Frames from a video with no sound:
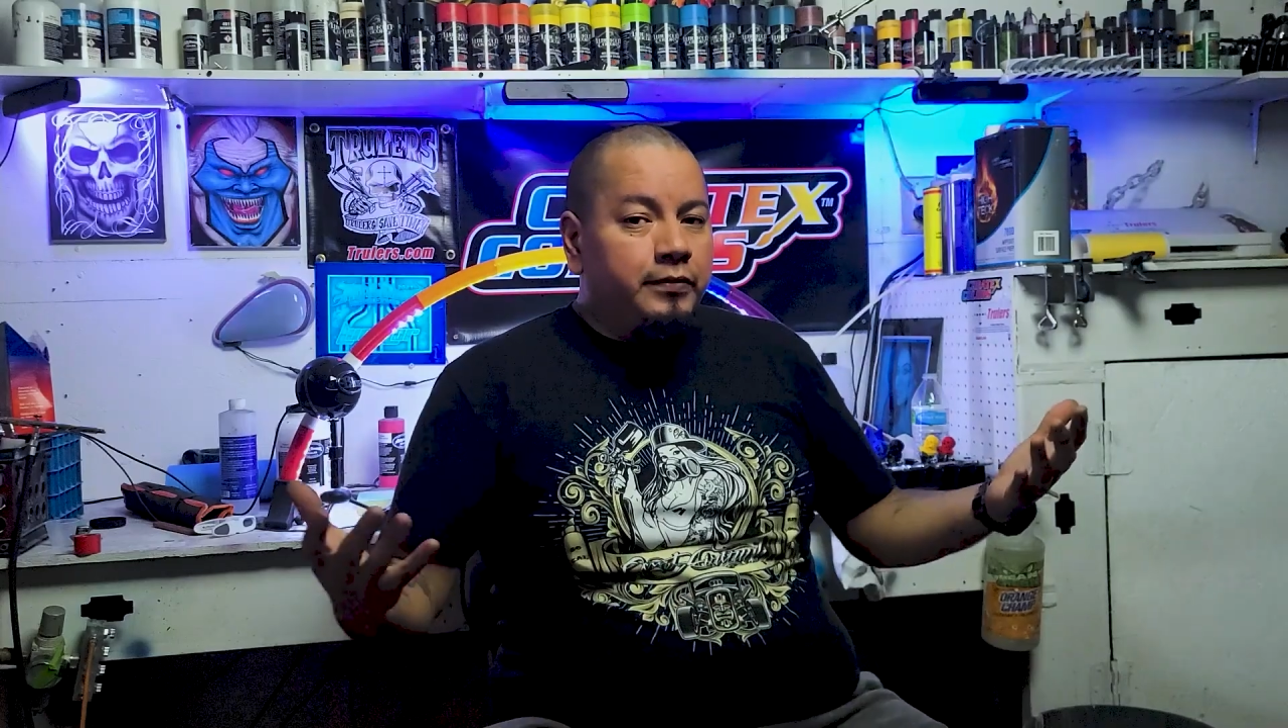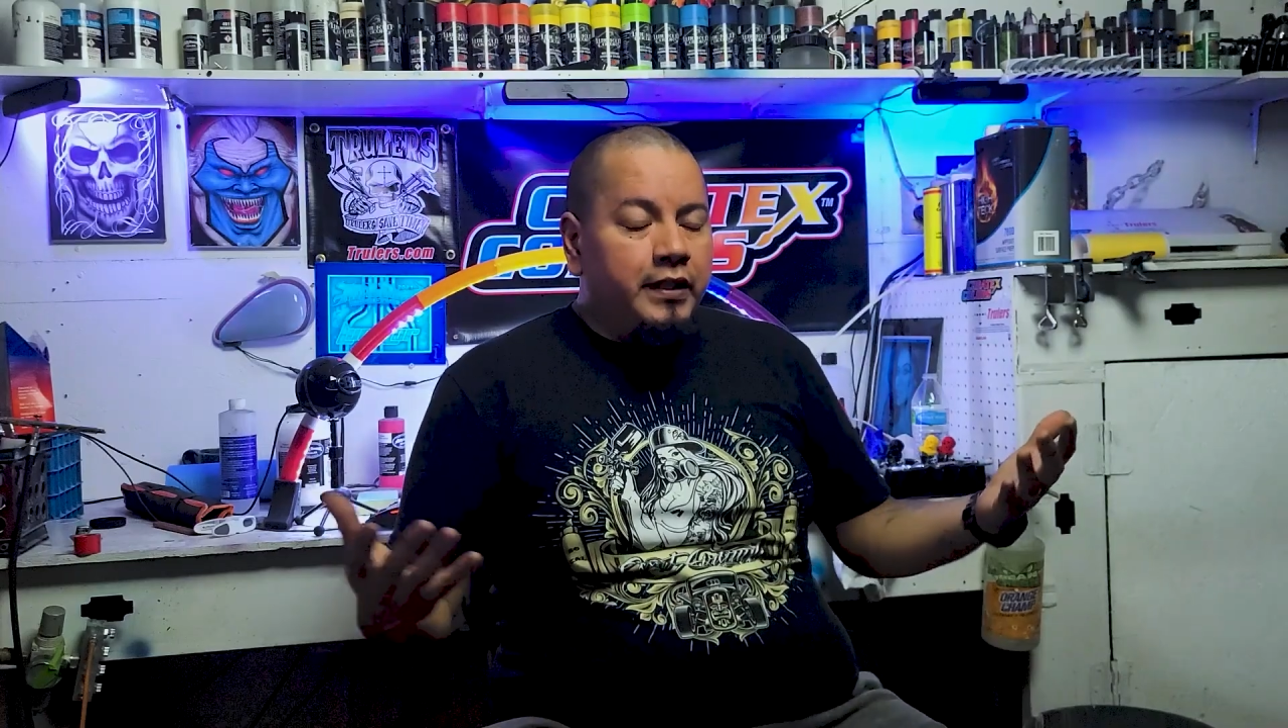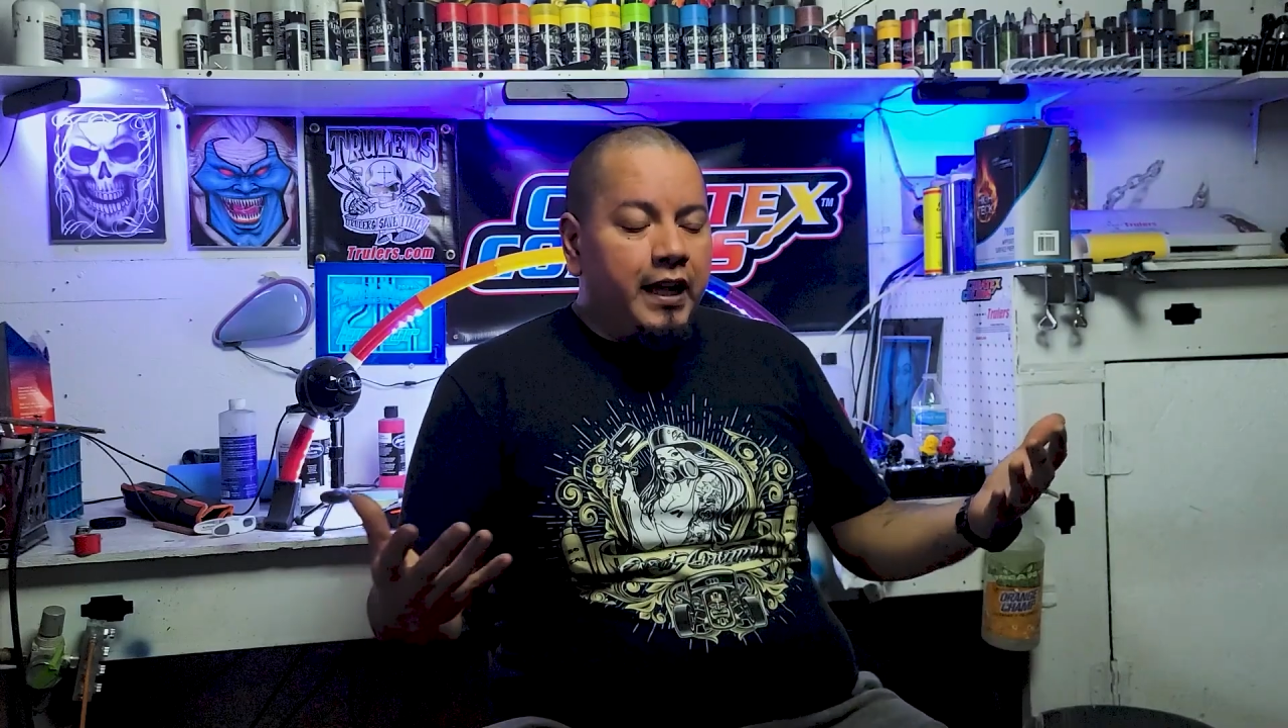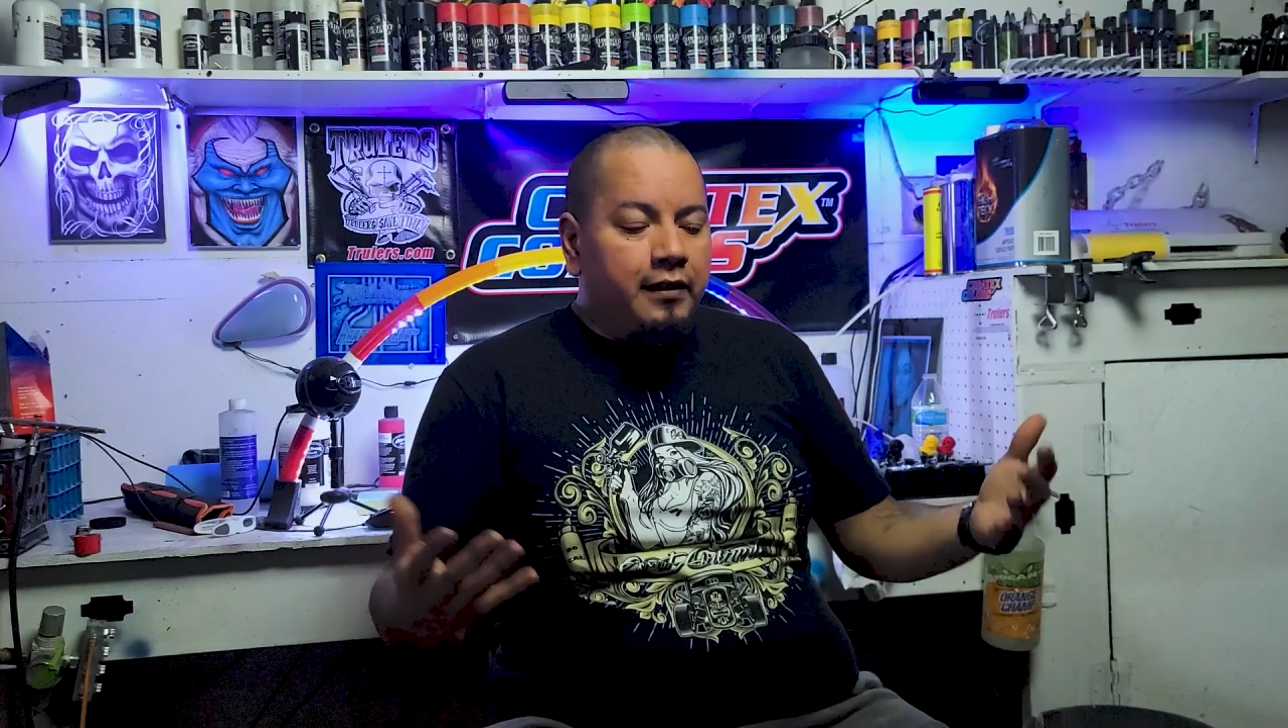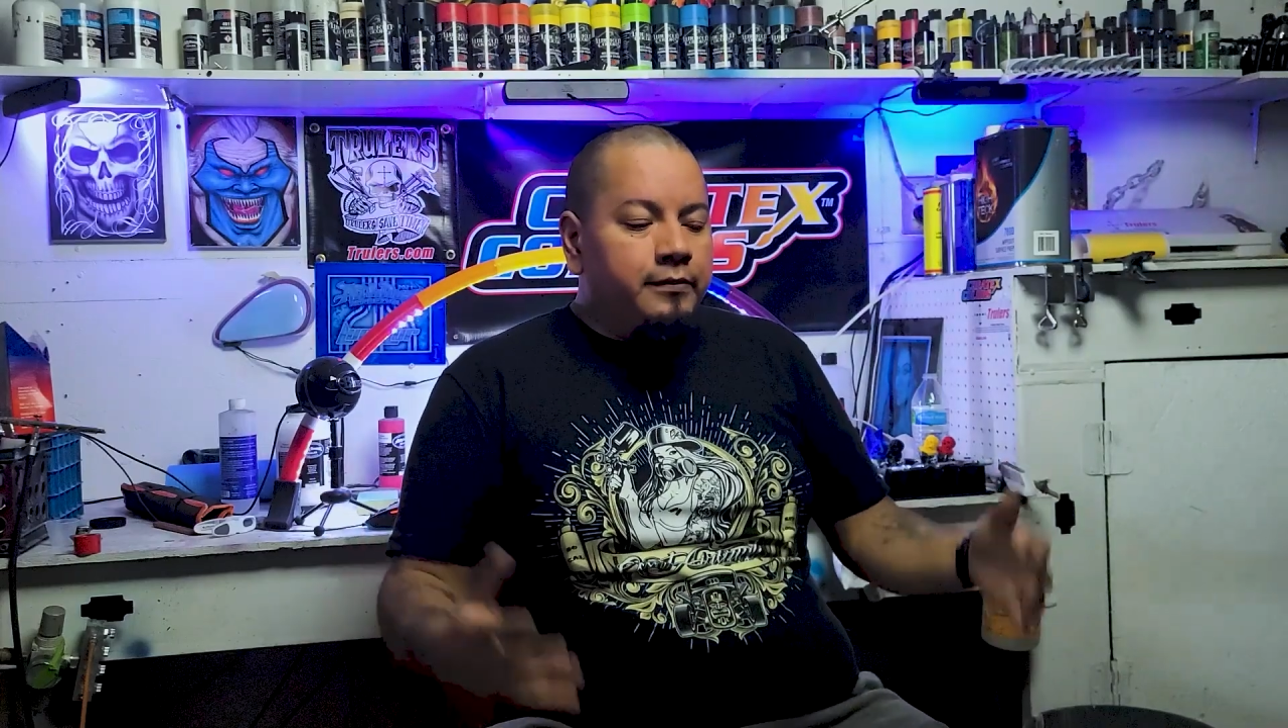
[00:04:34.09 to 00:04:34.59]

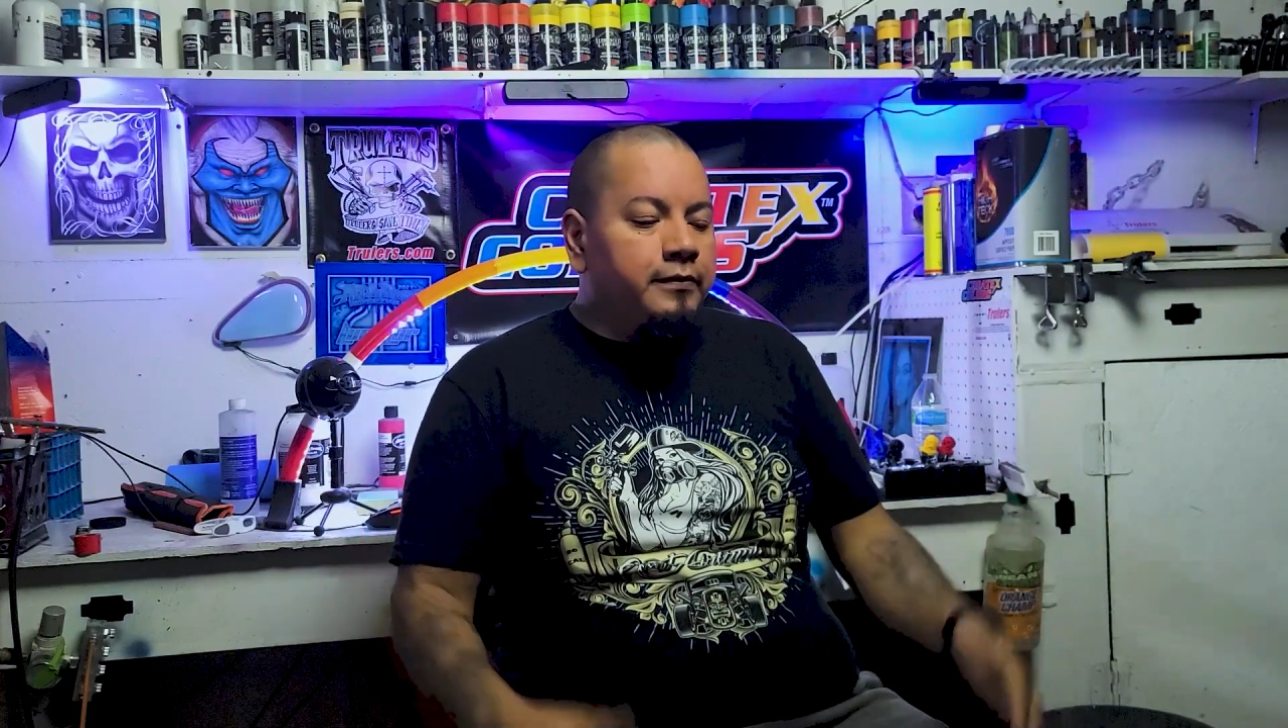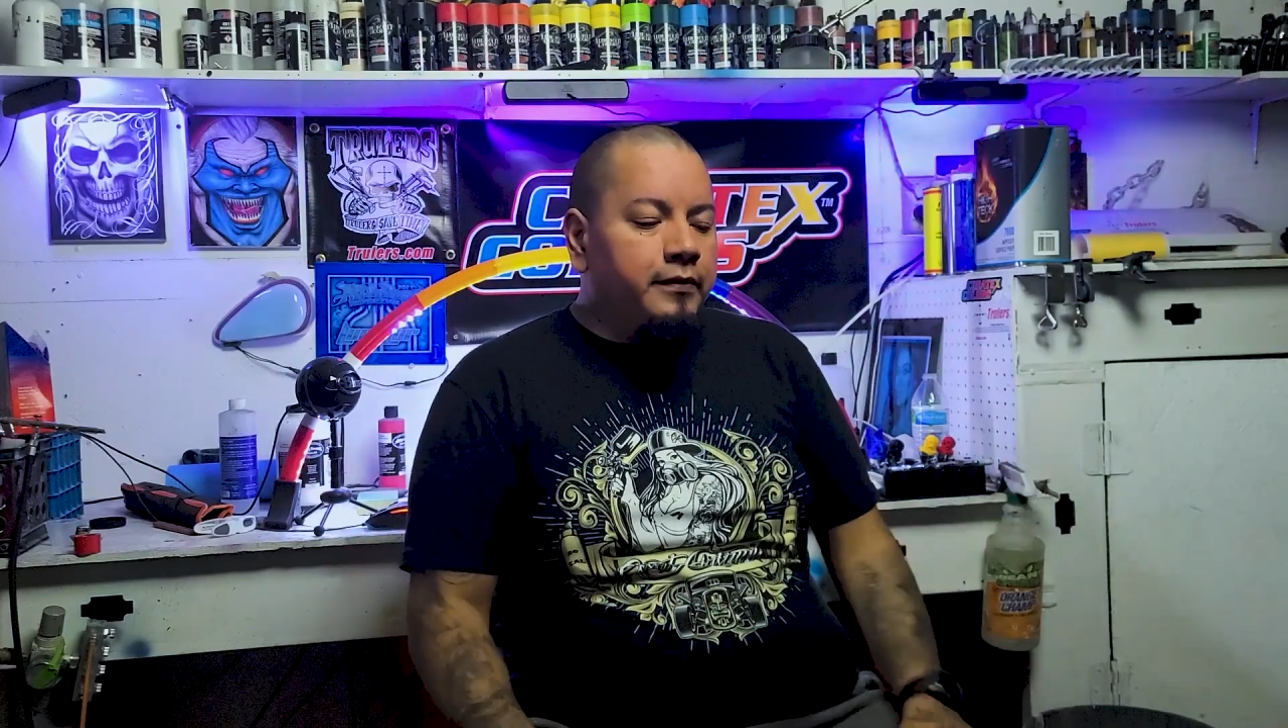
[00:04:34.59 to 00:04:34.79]
yeah,